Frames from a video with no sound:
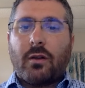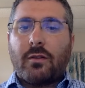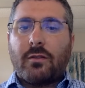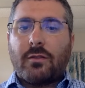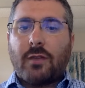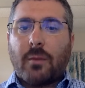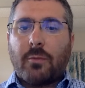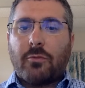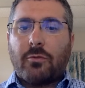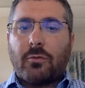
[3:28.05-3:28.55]

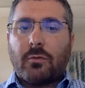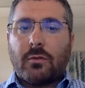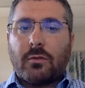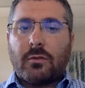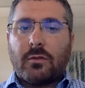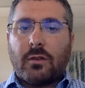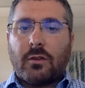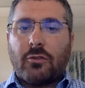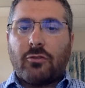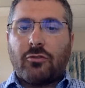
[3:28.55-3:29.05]

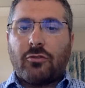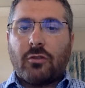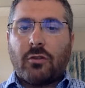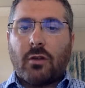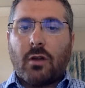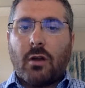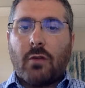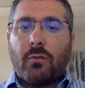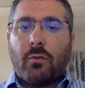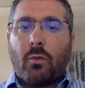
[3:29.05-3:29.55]

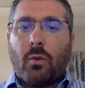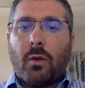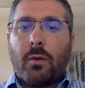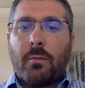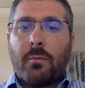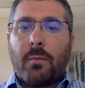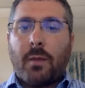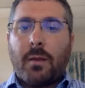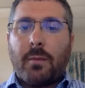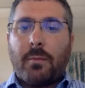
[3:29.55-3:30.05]
conceptualization of
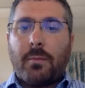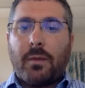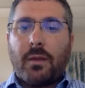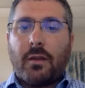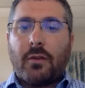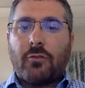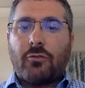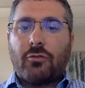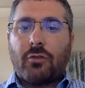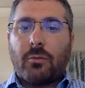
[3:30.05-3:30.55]
what might be
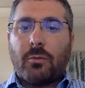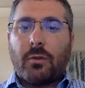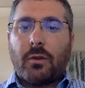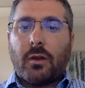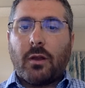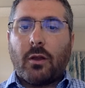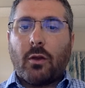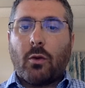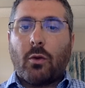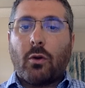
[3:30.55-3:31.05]

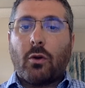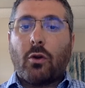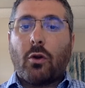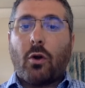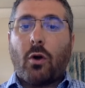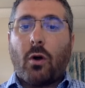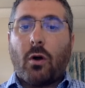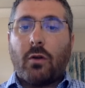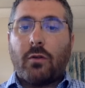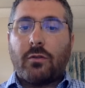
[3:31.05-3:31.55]
contributing or
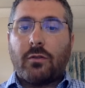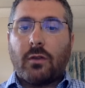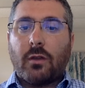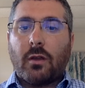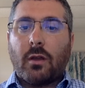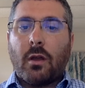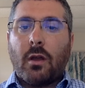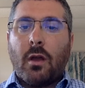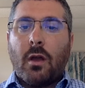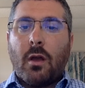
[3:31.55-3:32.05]

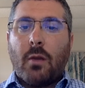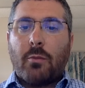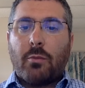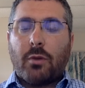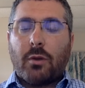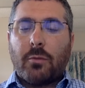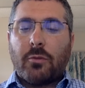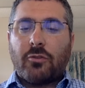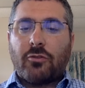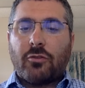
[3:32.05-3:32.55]
causing
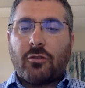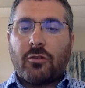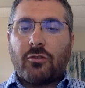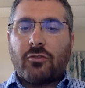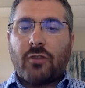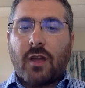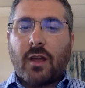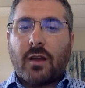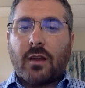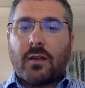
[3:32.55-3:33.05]
premature
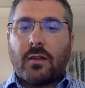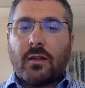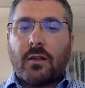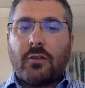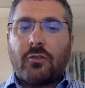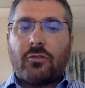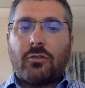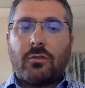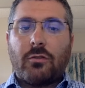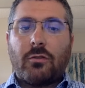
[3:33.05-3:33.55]

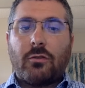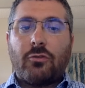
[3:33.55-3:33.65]
ejaculation.